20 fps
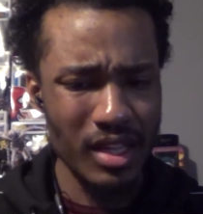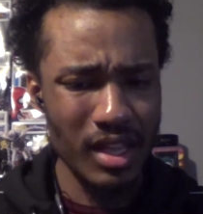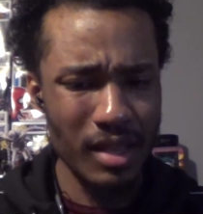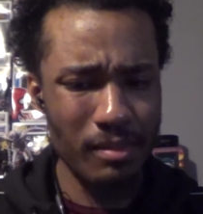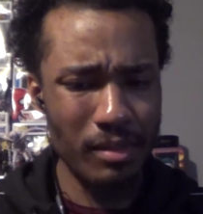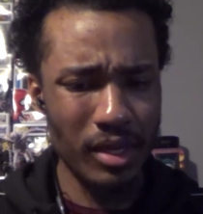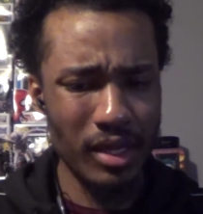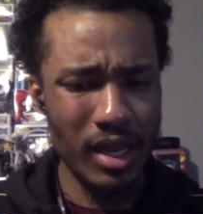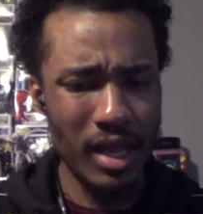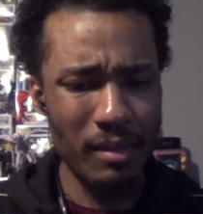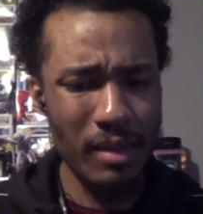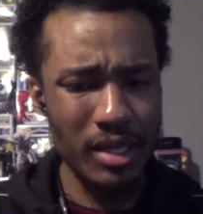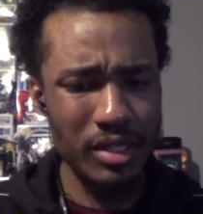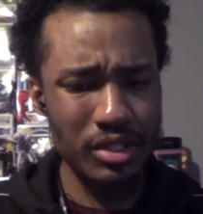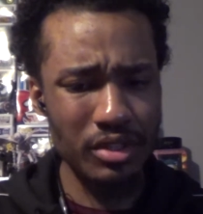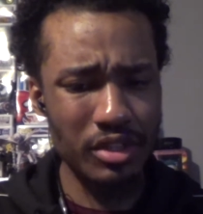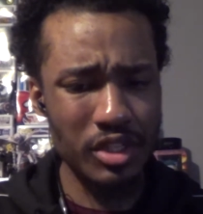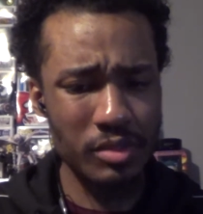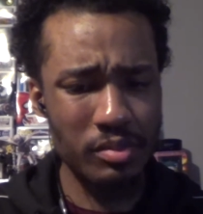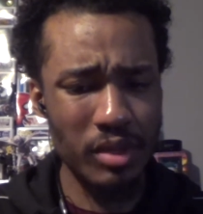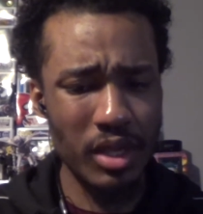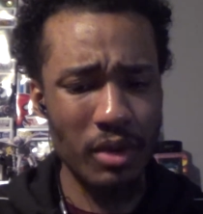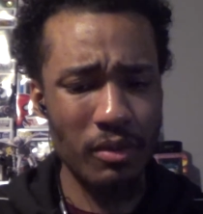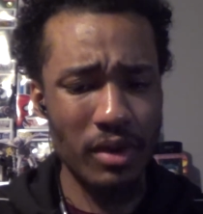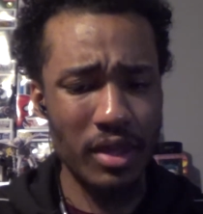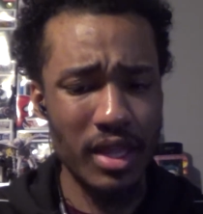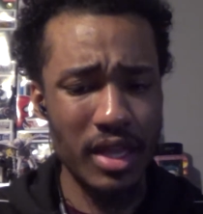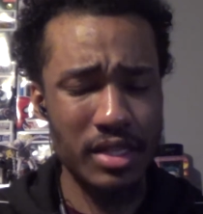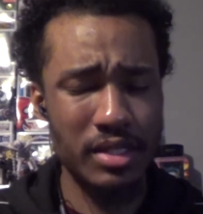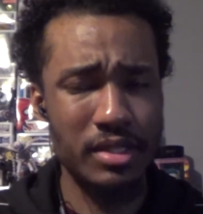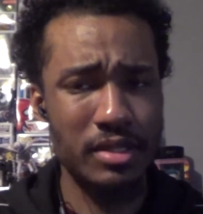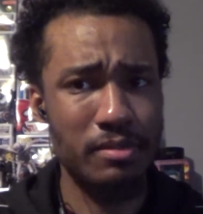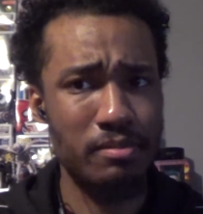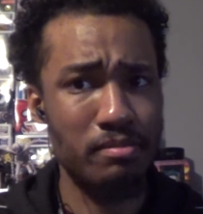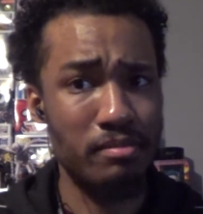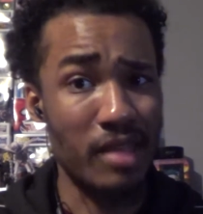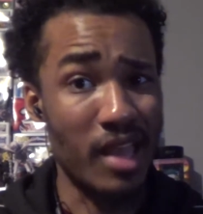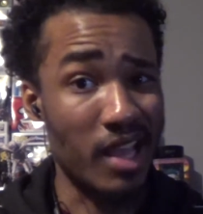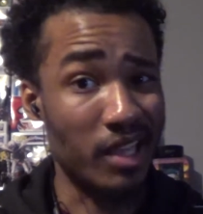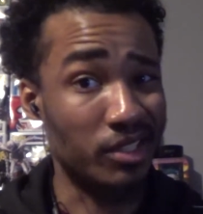but I'm actually going to explain why that's
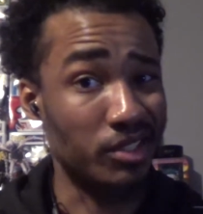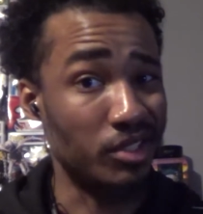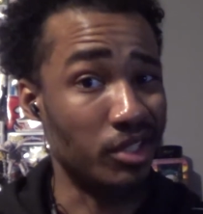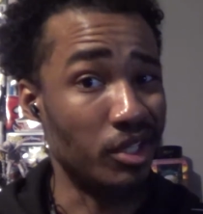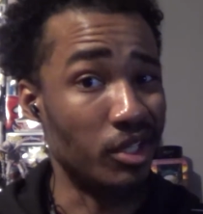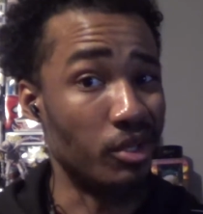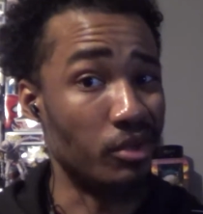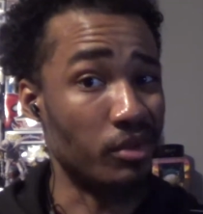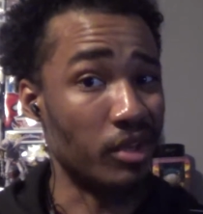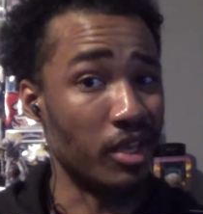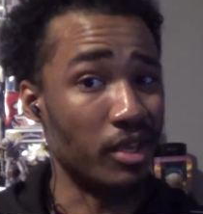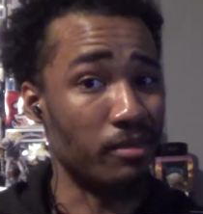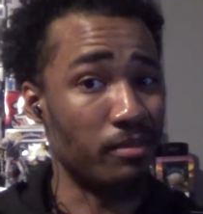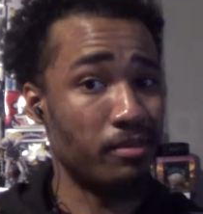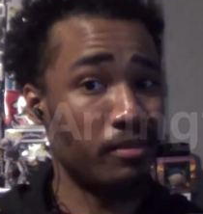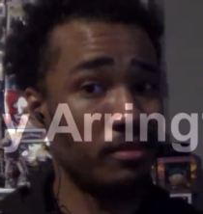actually okay.